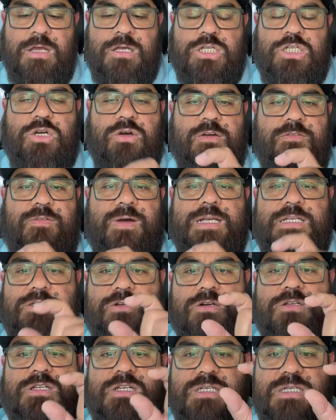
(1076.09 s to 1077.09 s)
So if I
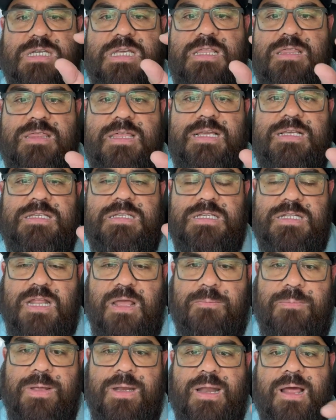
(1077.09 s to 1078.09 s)
start to see things
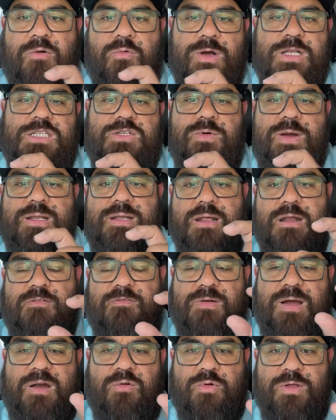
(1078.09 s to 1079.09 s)
dipping, I want to
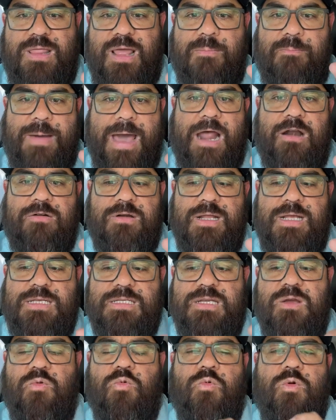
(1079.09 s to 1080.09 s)
identify where that pattern
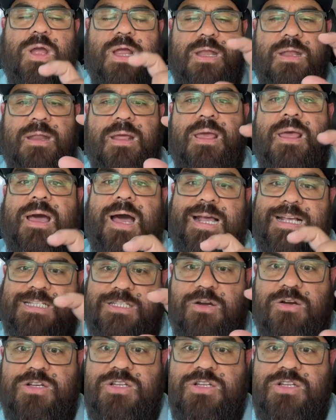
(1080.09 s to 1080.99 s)
is. And when I start to